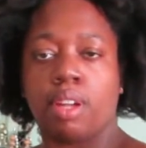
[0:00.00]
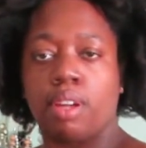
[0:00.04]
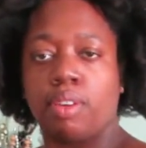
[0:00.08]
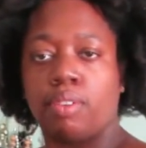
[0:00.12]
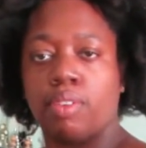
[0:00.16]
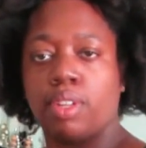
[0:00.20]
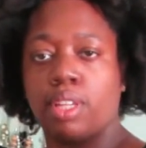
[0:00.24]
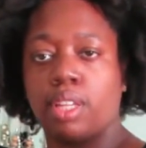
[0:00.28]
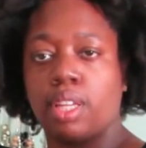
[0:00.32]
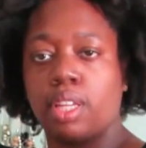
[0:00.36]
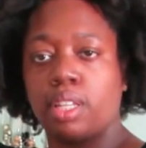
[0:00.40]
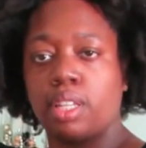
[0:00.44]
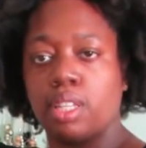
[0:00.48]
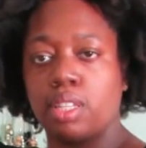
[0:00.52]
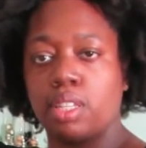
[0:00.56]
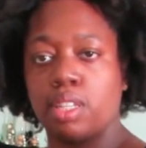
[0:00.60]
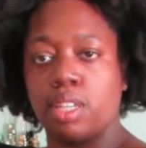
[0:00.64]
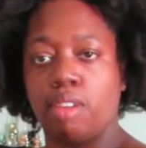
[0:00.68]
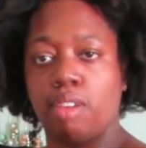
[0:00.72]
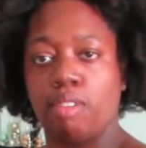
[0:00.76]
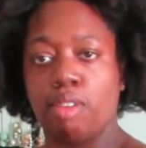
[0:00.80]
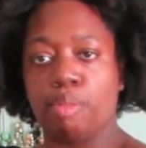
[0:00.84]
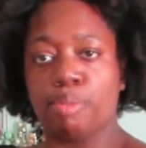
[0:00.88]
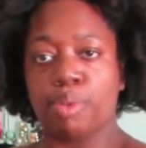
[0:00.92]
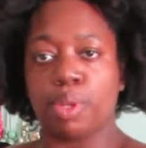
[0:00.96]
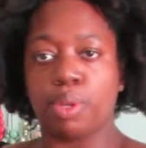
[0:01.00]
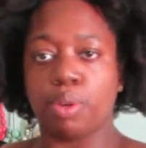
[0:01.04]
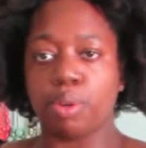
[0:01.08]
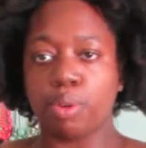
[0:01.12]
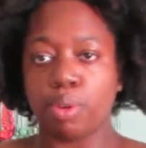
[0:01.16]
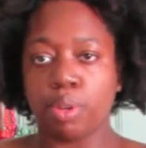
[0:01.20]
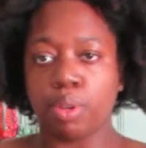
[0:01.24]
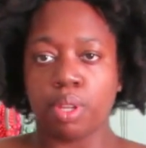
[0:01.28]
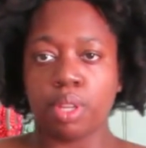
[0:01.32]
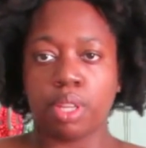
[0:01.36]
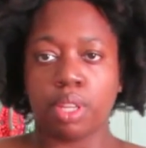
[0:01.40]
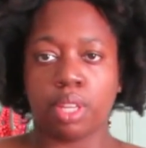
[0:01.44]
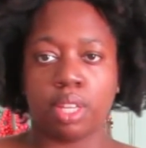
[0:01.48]
I really like this navy blue.
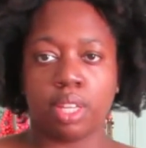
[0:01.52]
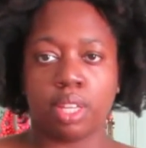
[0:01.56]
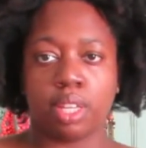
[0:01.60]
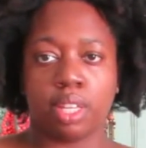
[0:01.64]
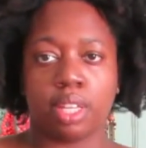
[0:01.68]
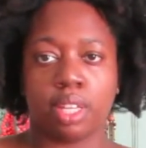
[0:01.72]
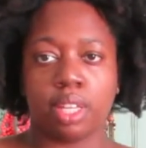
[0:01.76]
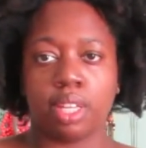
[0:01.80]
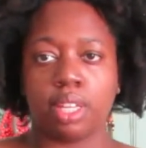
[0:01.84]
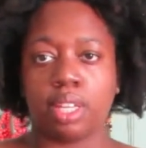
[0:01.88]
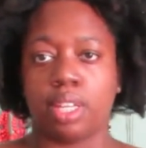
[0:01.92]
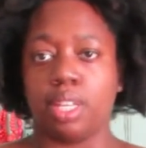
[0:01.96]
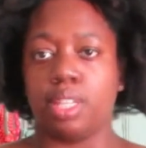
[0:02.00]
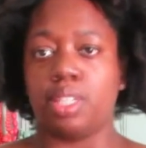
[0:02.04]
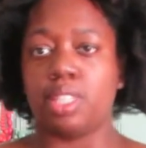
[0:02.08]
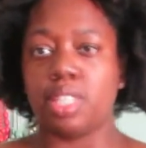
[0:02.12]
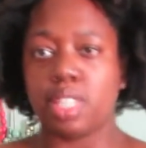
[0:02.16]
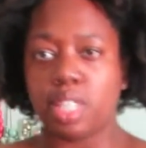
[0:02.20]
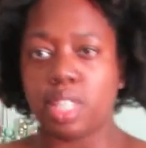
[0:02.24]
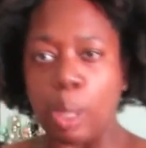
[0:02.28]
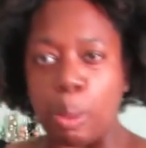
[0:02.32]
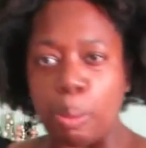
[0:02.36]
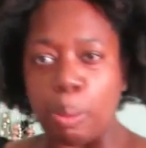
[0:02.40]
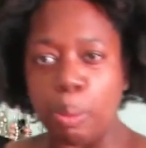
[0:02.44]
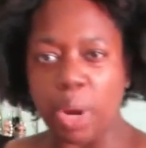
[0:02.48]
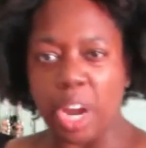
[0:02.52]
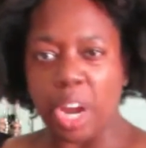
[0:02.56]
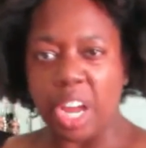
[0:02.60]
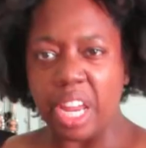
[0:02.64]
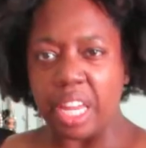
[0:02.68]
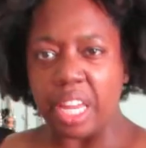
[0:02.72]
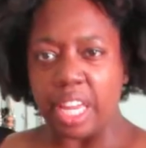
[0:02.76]
It's so pretty.